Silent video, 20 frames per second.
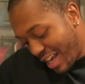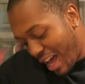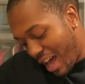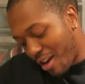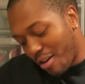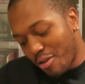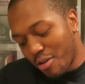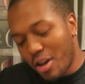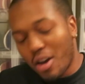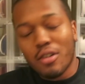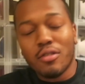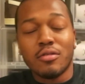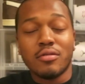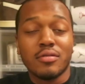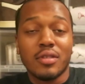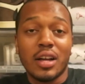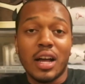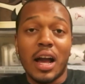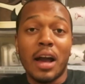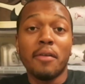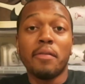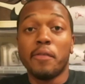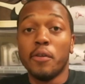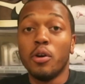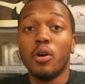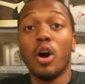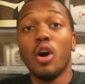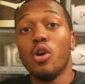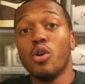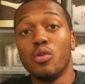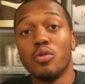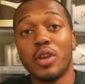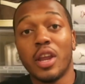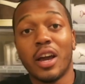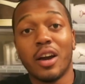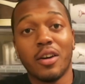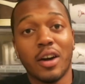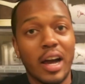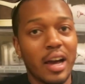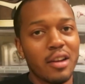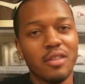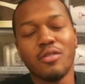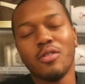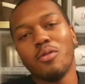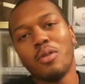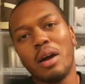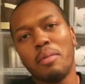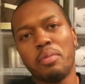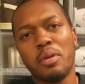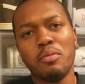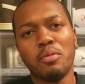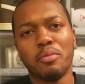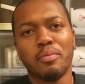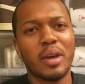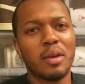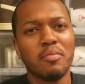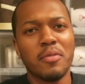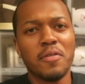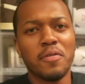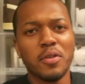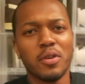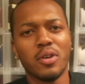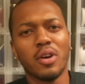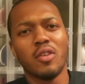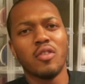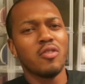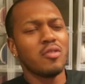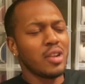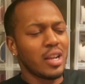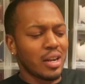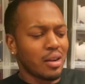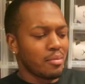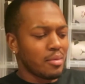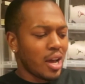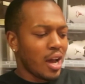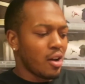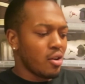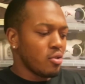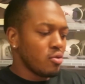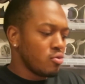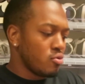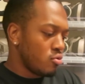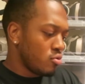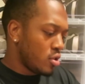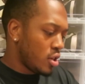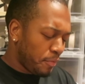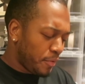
I don't know. I feel old now. I don't know why people make me feel old, and I'm not old.